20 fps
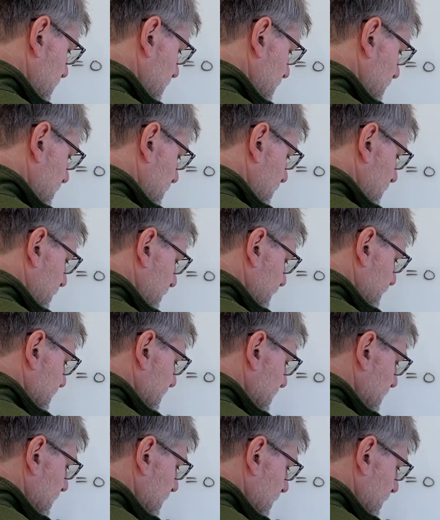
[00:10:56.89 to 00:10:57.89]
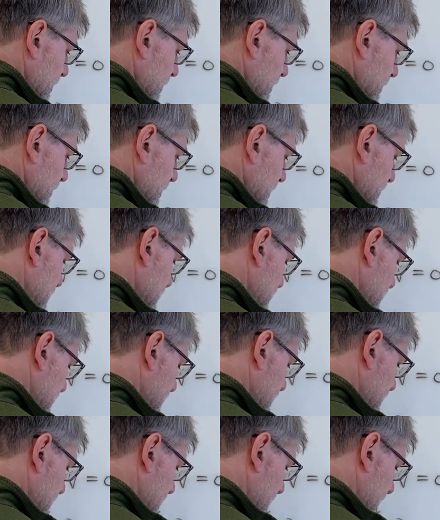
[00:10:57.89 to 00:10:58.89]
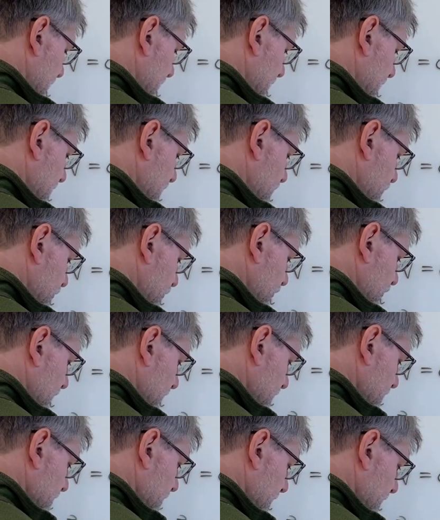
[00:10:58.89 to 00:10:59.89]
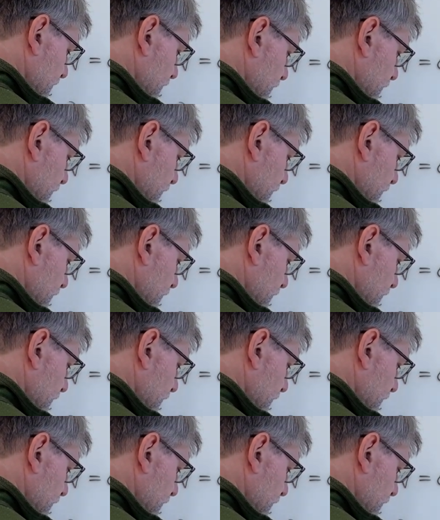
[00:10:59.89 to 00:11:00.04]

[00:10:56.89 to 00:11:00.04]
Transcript: of Z, and that H is much